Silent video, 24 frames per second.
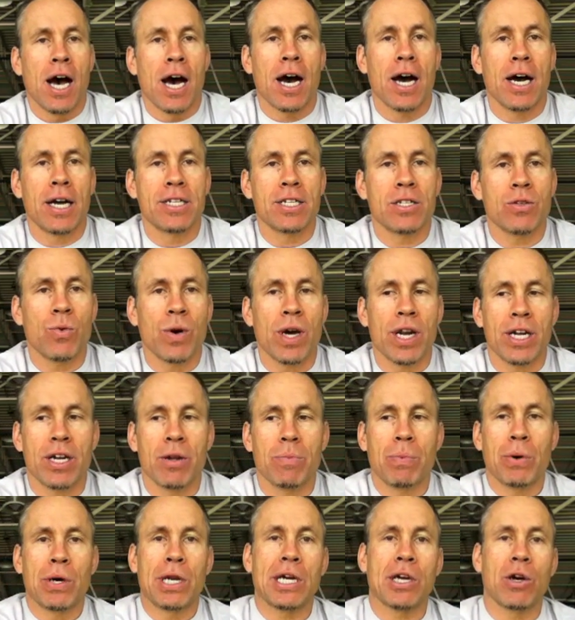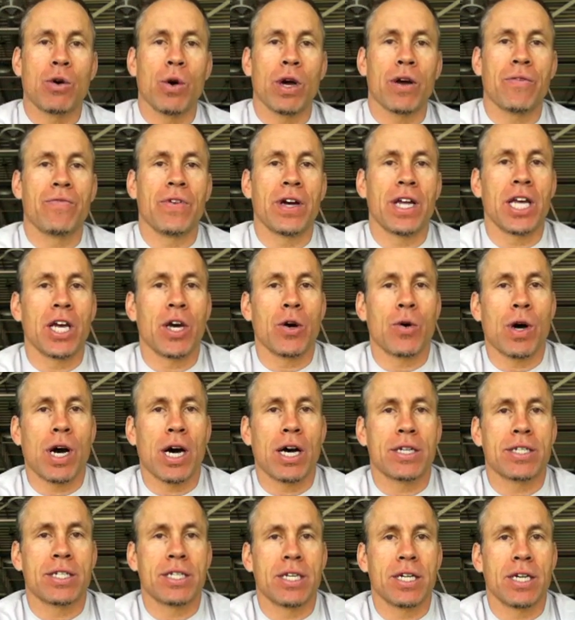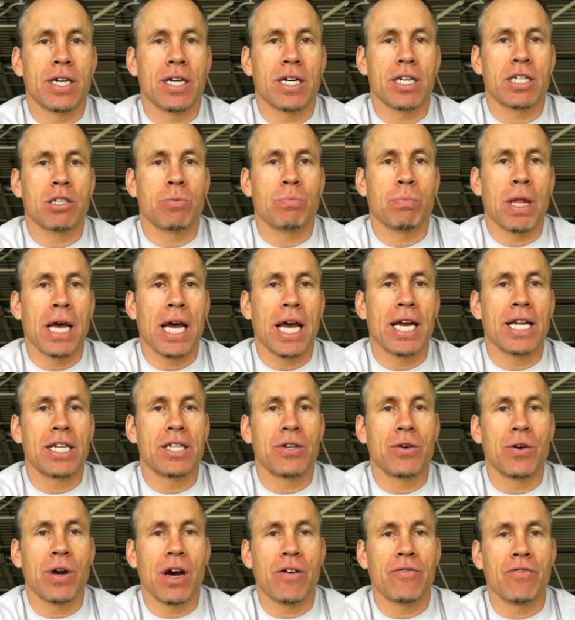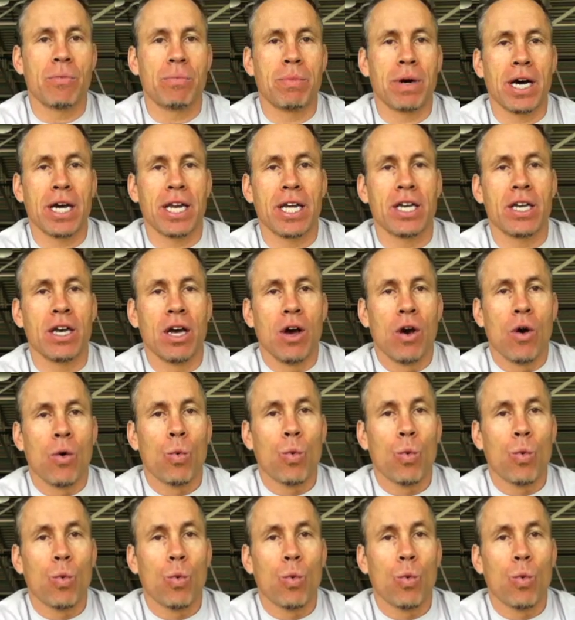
I just wanted to put a quick video out to explain to everybody